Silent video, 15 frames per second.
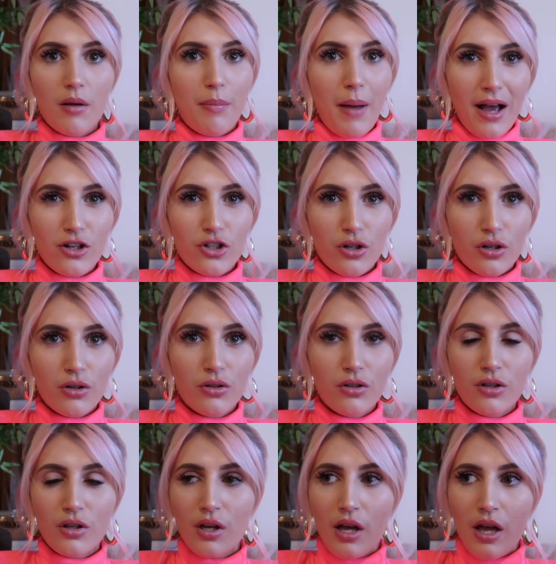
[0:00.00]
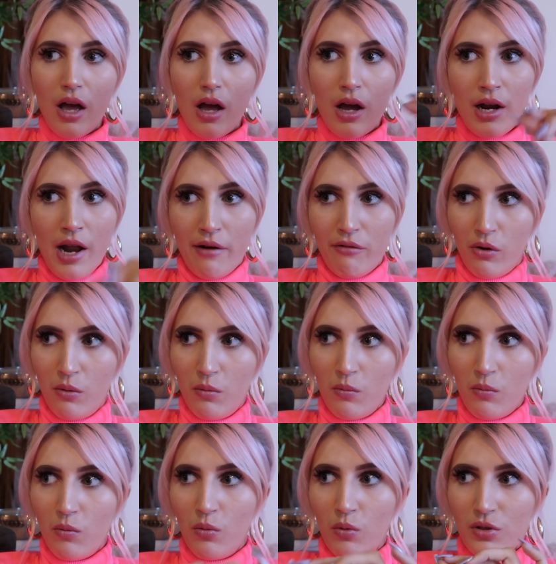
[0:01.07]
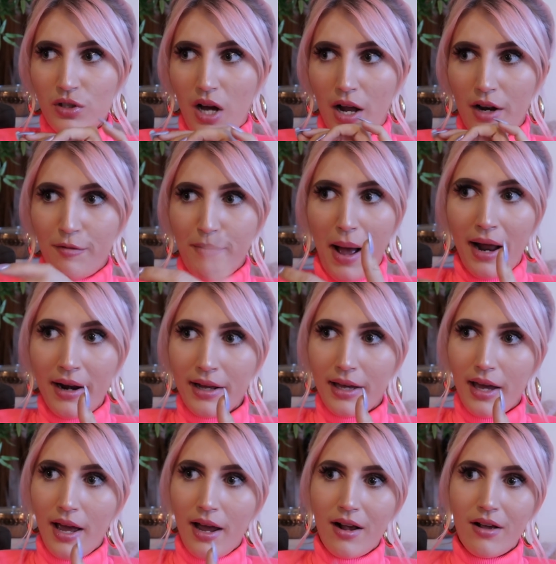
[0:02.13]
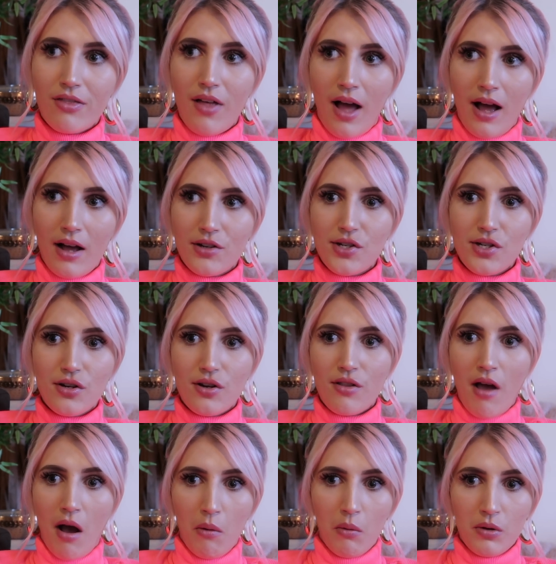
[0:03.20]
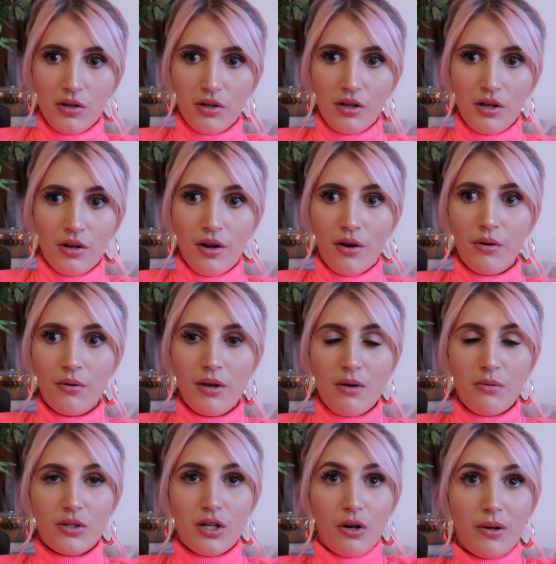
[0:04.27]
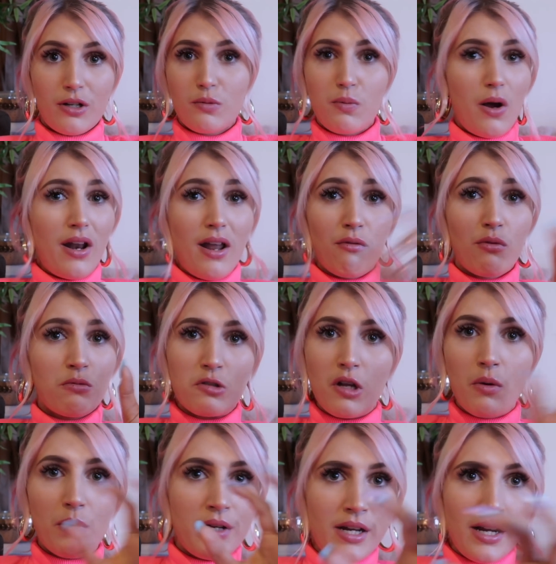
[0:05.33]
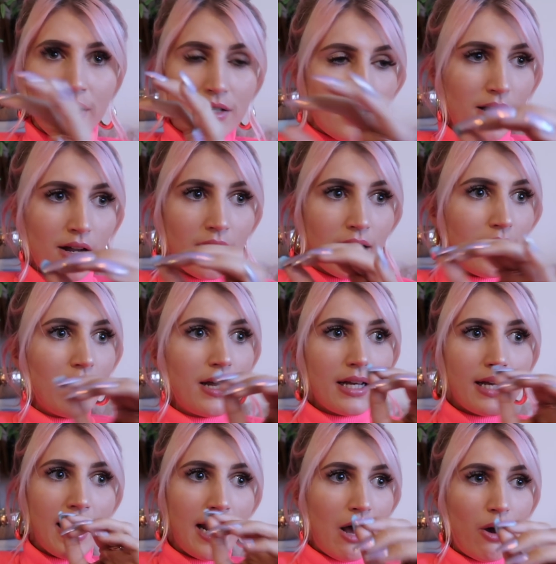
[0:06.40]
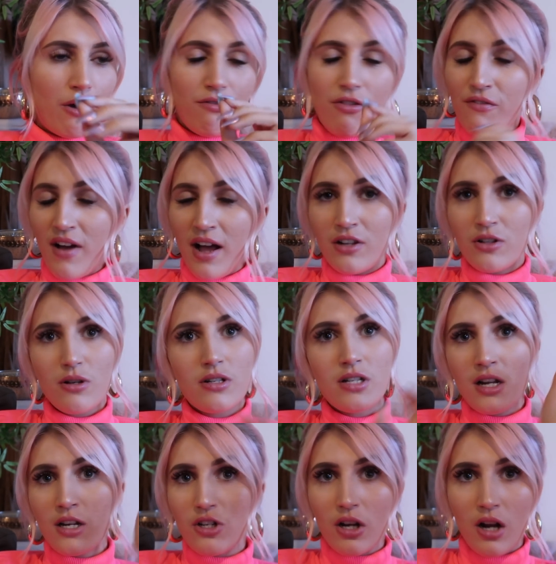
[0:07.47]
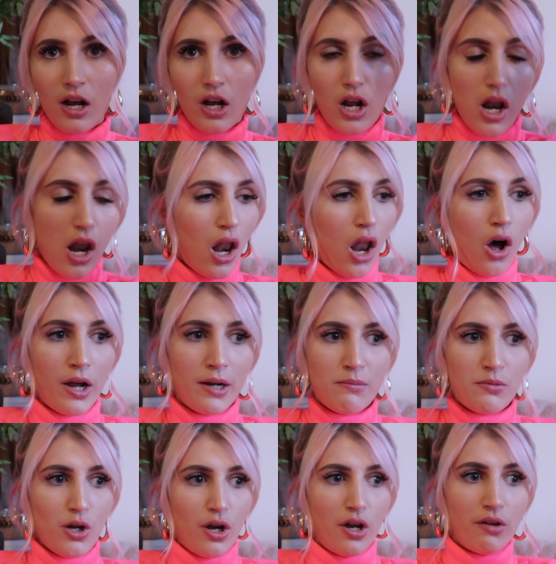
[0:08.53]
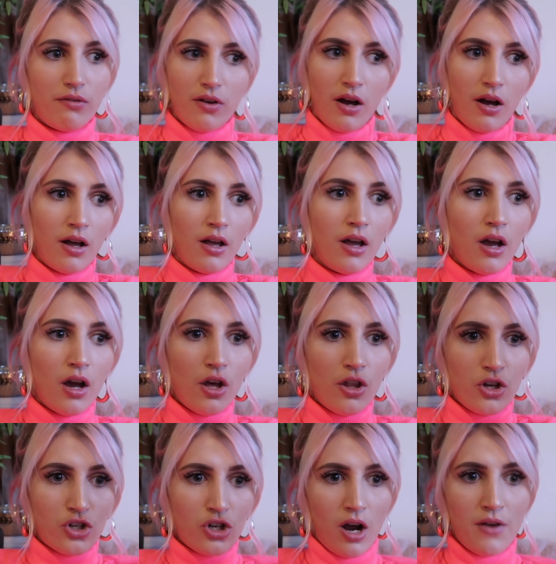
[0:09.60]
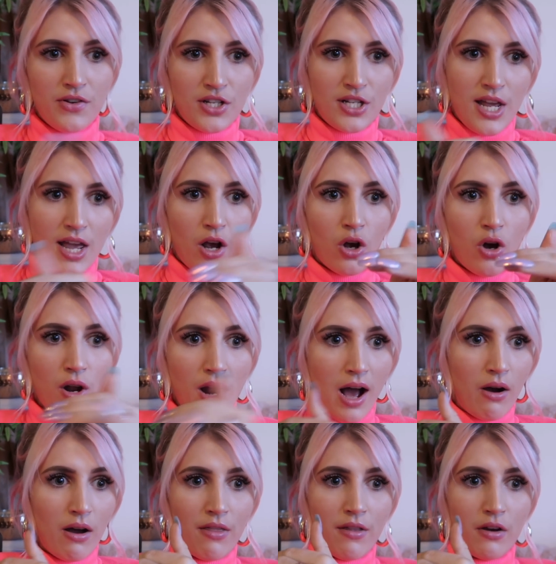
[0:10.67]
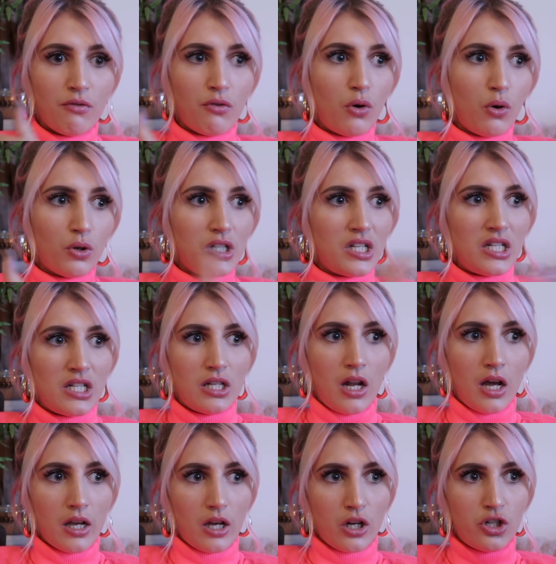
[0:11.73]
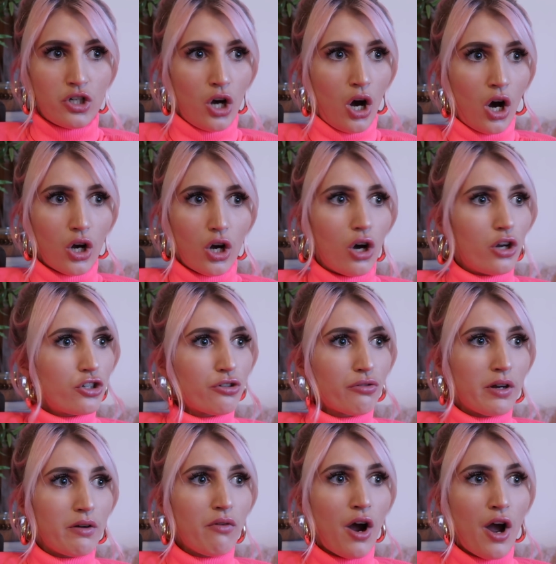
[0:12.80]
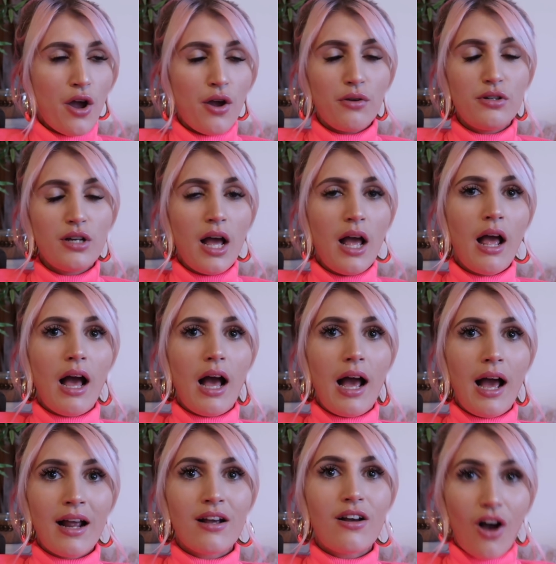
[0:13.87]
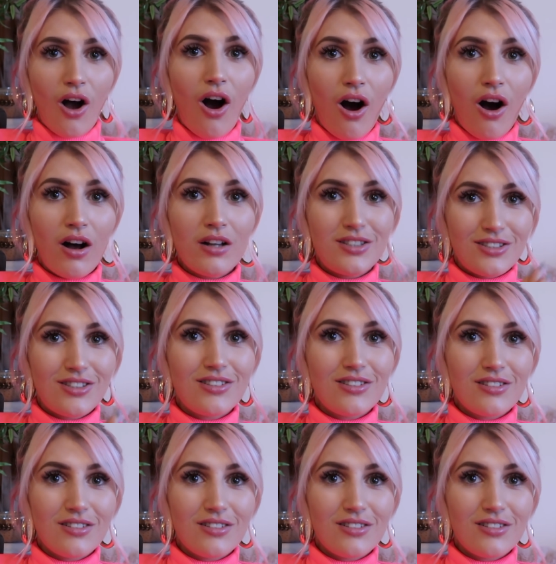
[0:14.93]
petrol and everyone was kind of panicking that there was, you know, it was going to explode. Everyone was like, we need to get out of the van. So I literally like climbed over the driver's seat and got out. And then of course it's like a dark country road and cars